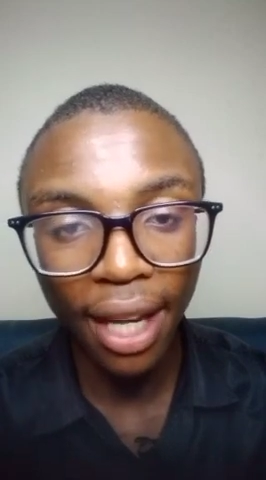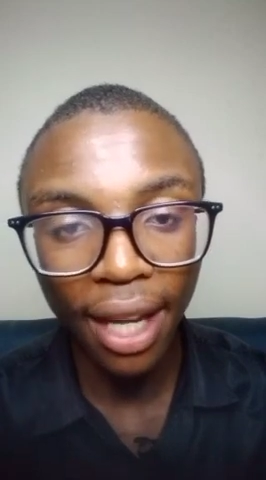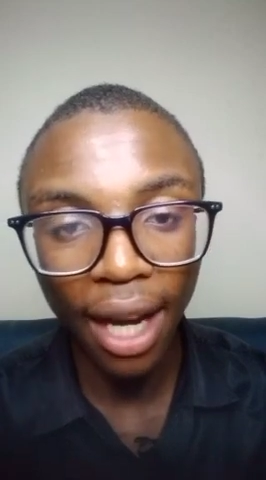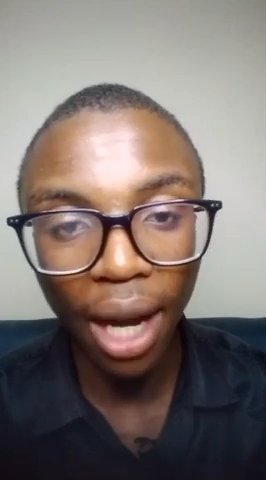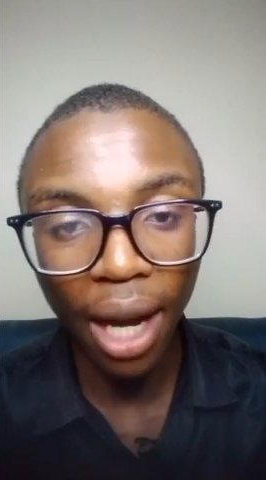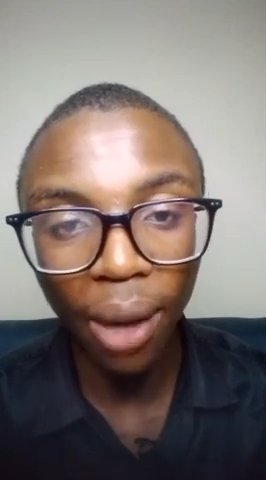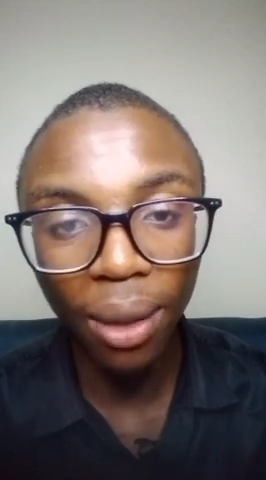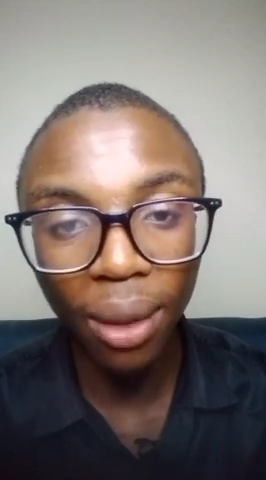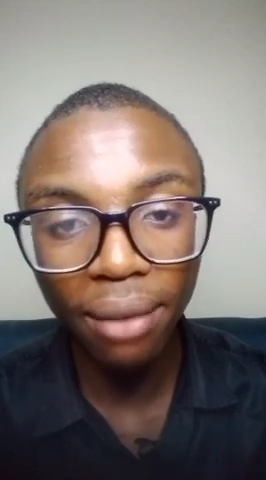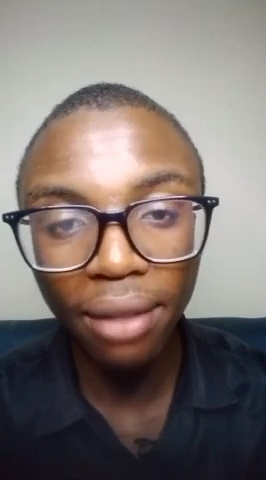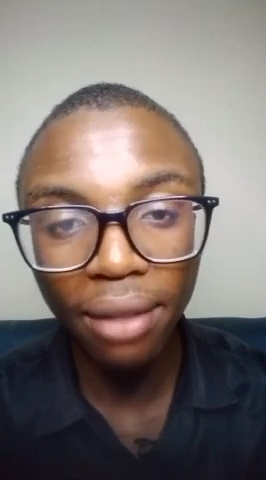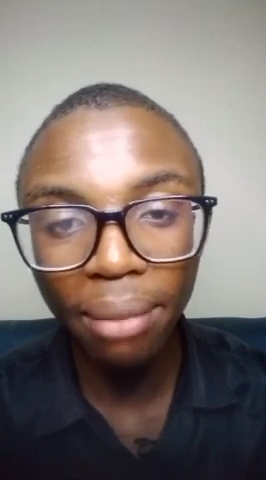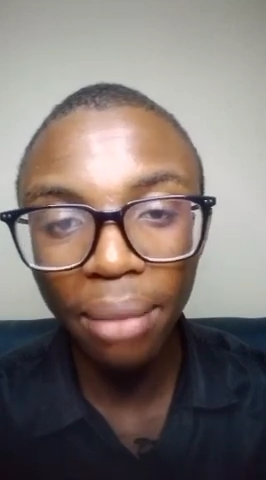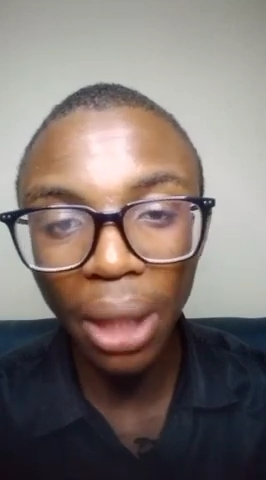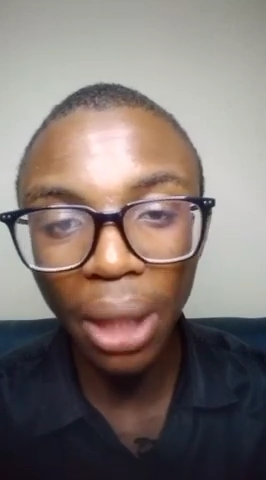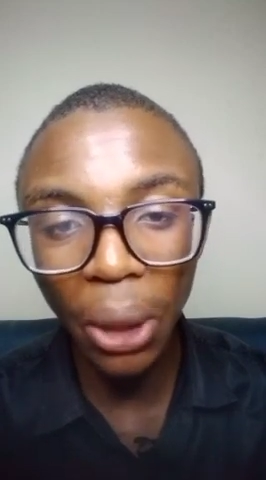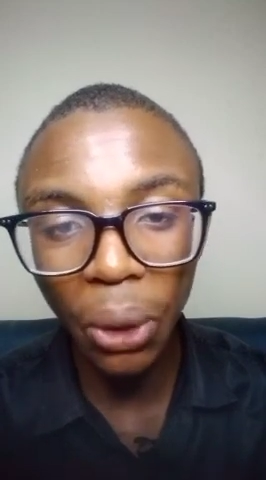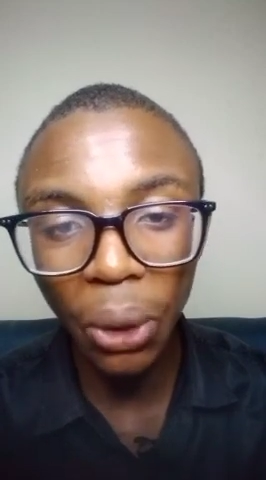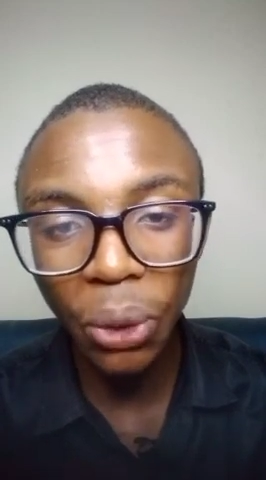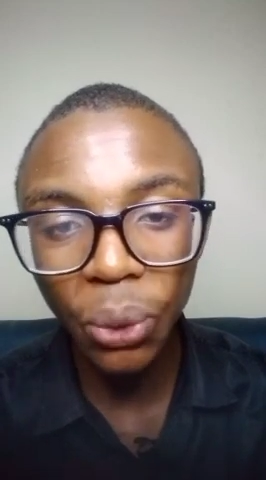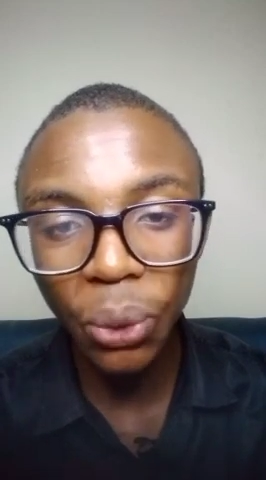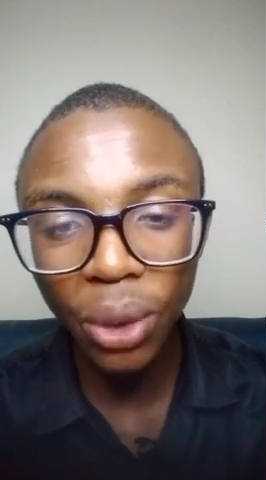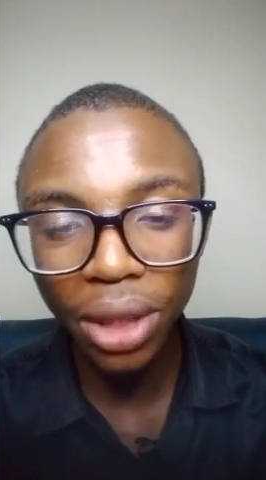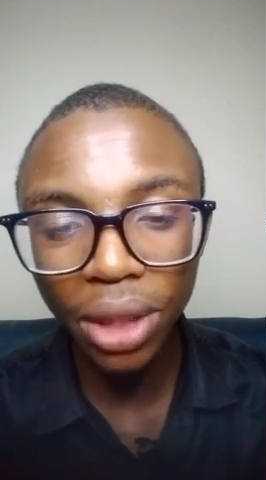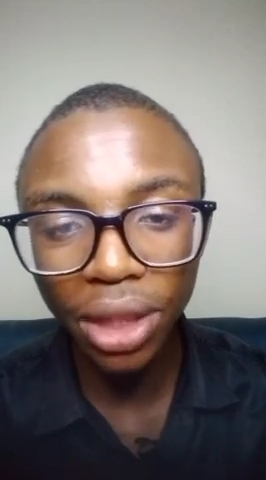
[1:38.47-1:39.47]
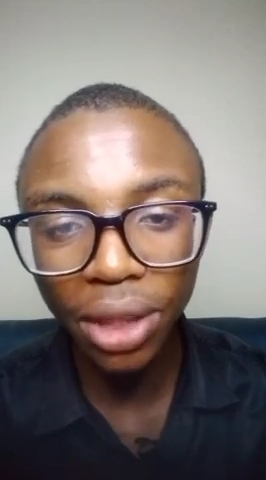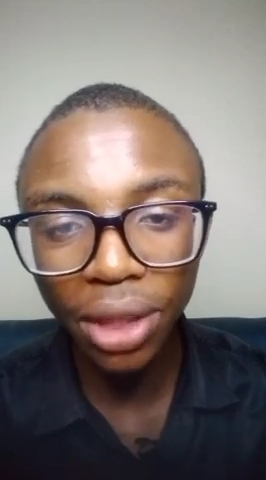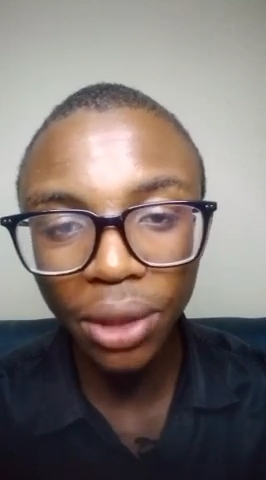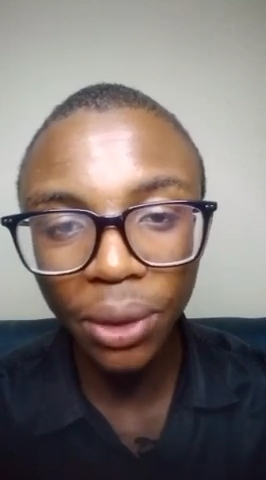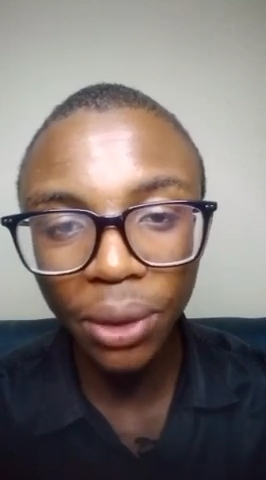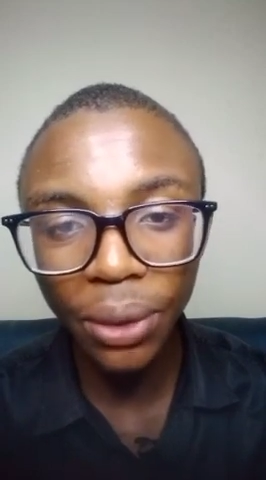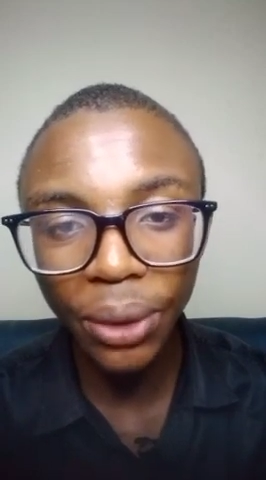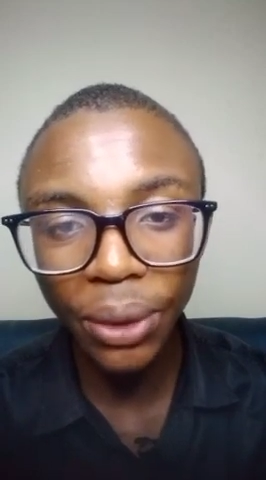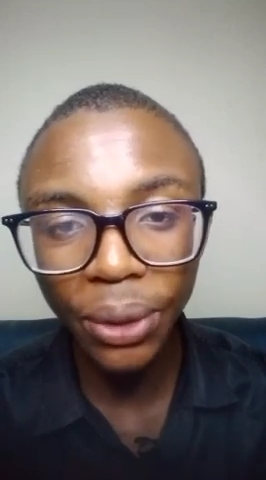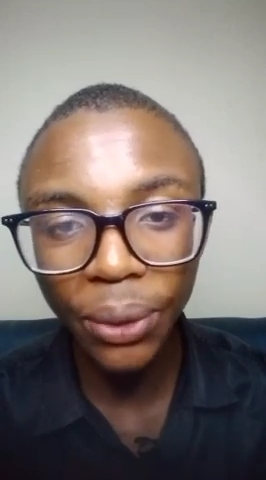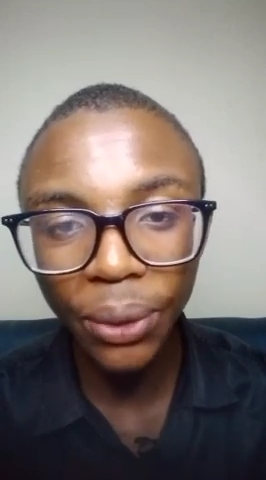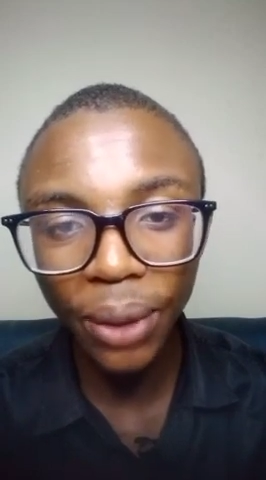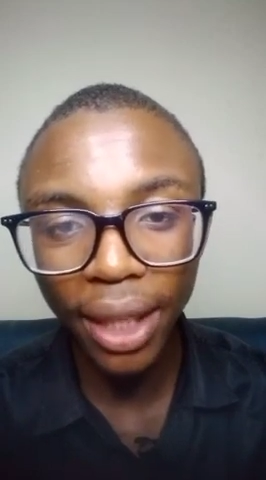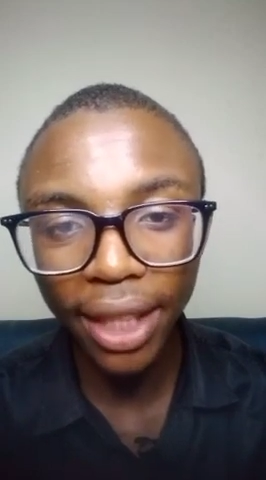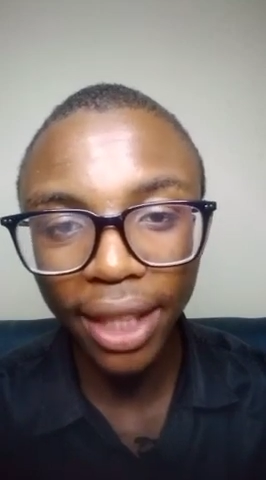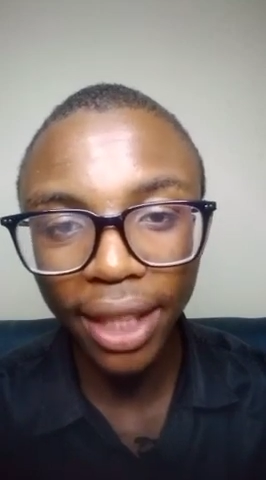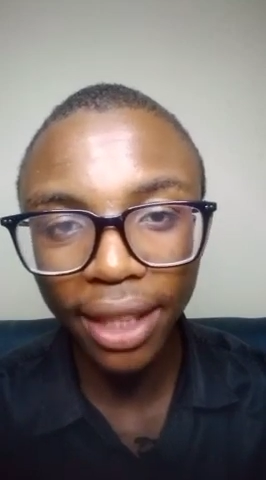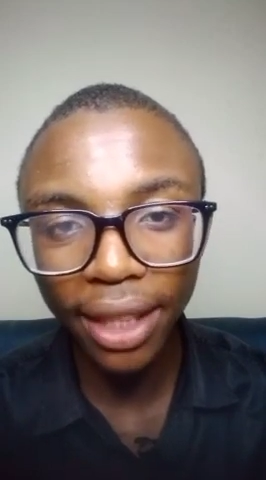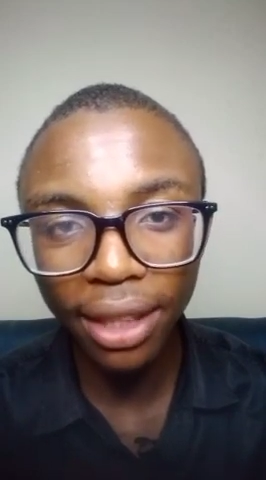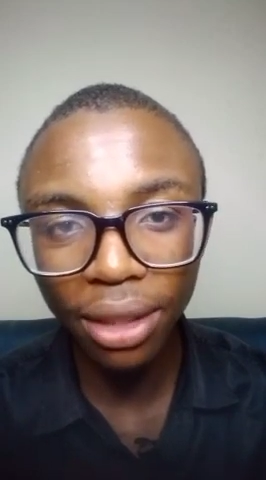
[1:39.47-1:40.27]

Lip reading: However, below 21,